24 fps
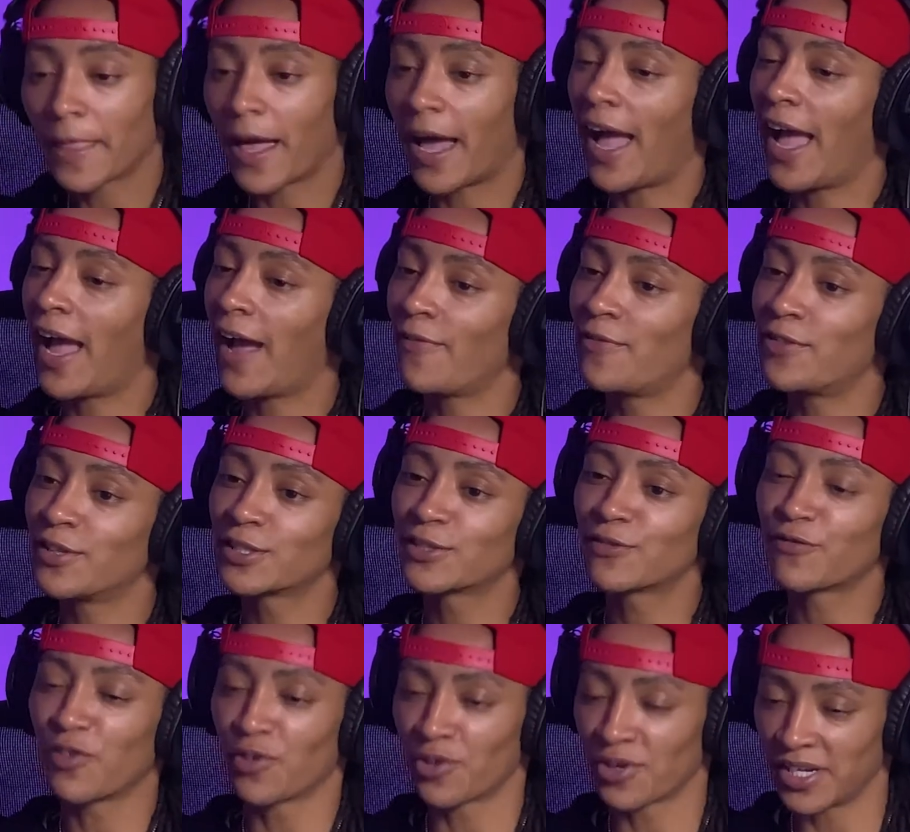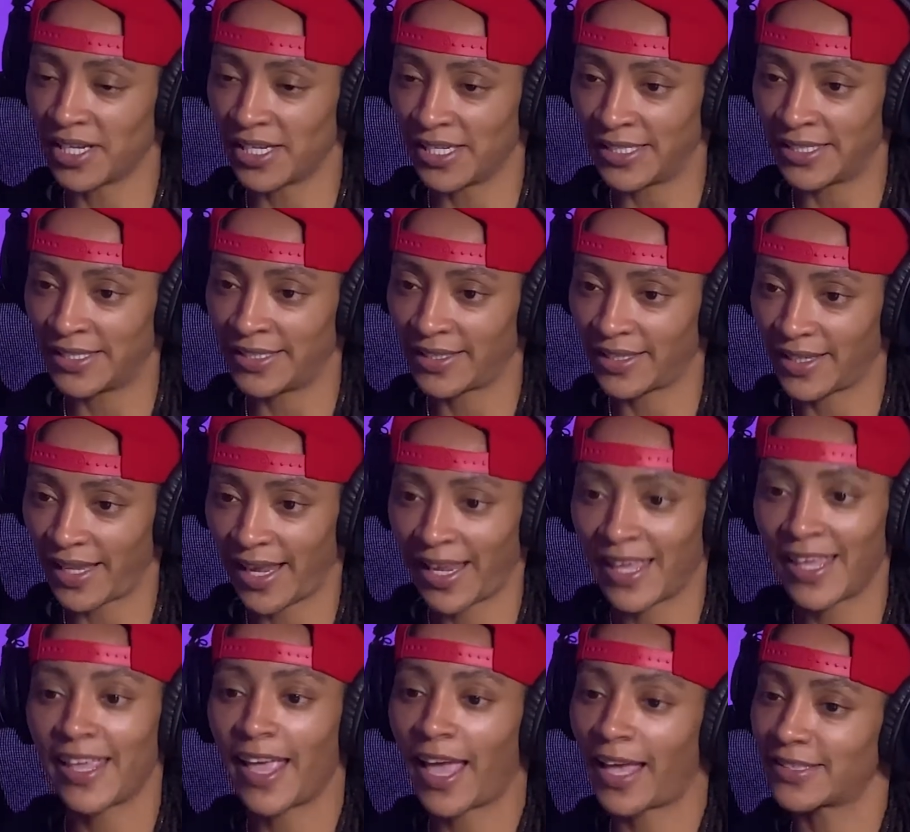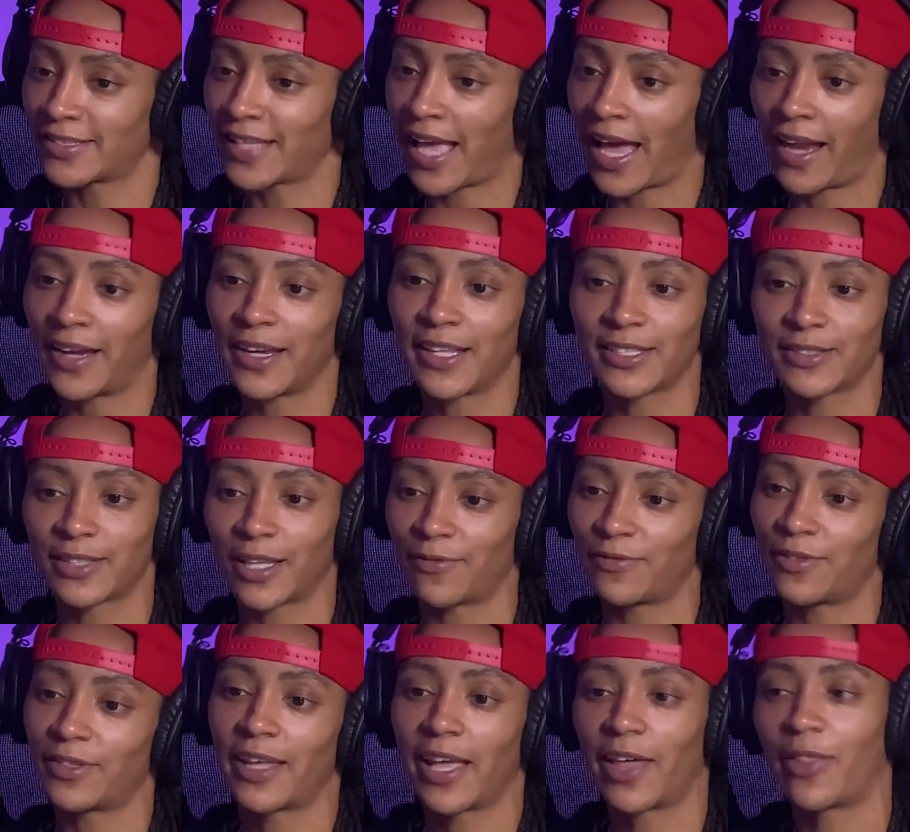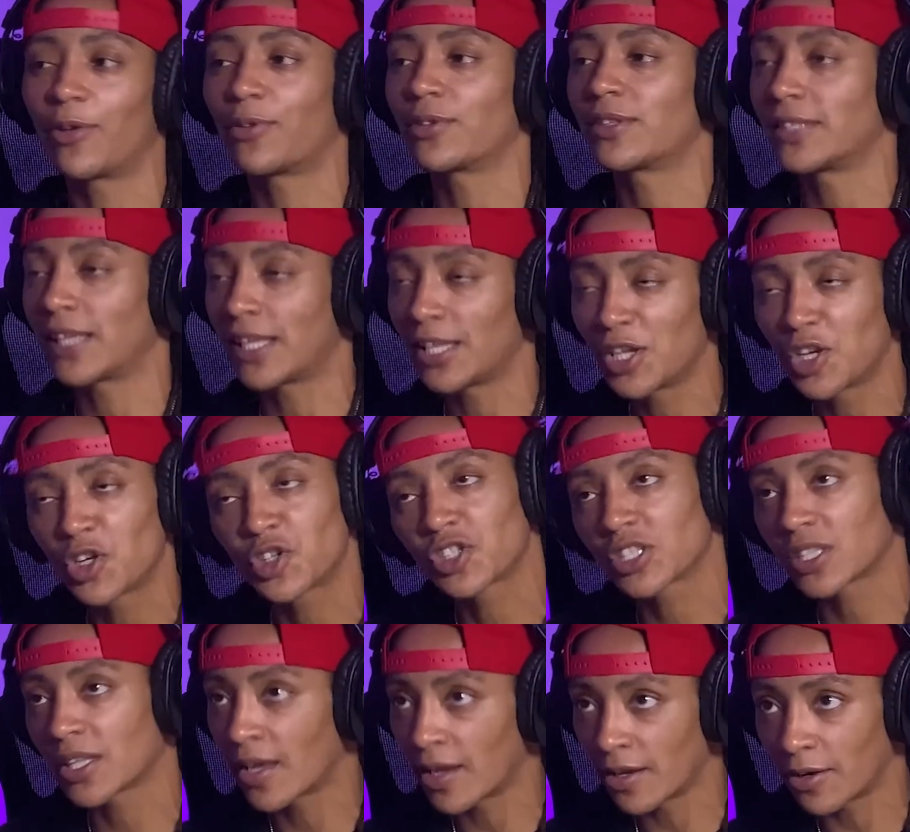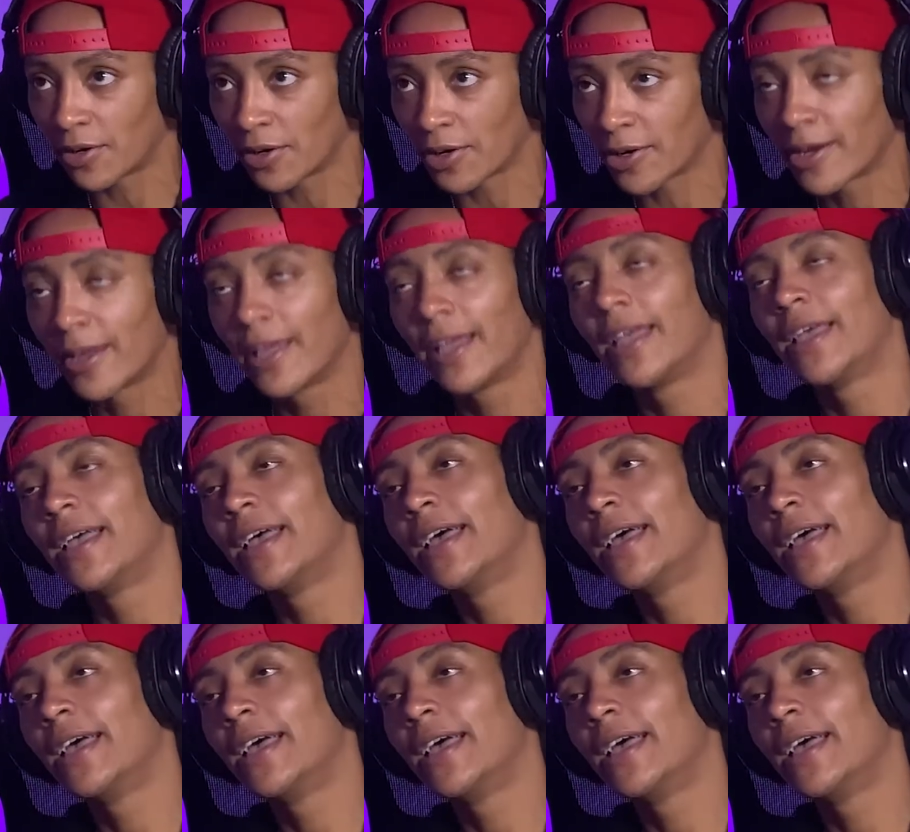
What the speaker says: I have this friend, and he has gotten his stuff together 10 years later.